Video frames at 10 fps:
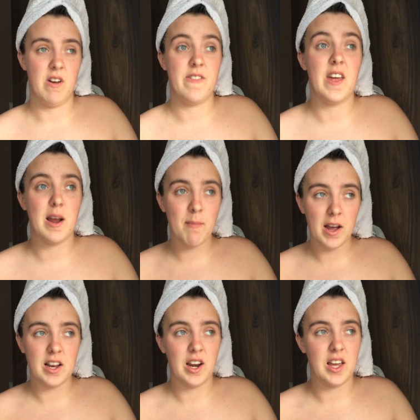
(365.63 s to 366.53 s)
And then I
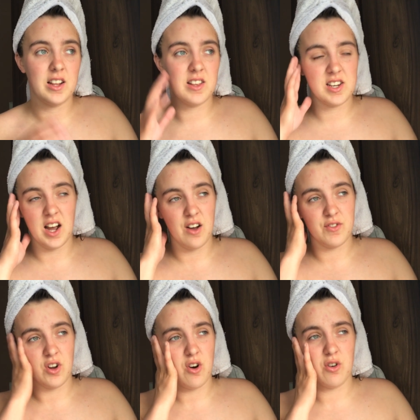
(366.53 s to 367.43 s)
might, like, the day
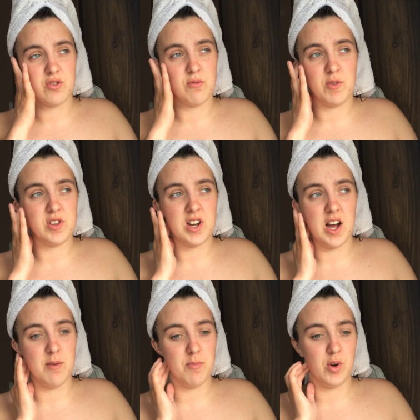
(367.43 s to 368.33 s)
after or some other
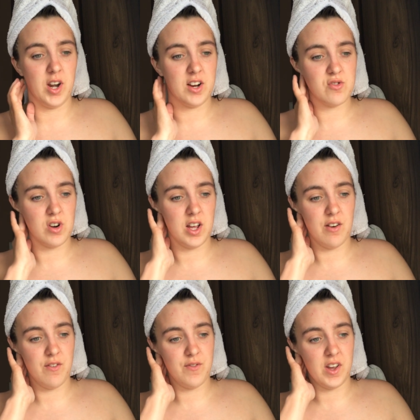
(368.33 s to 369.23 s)
time, put an extra layer
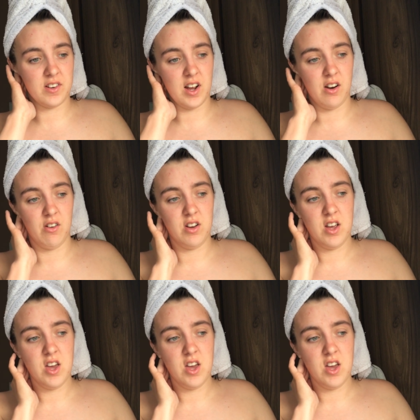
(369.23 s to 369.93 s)
of fake tan on.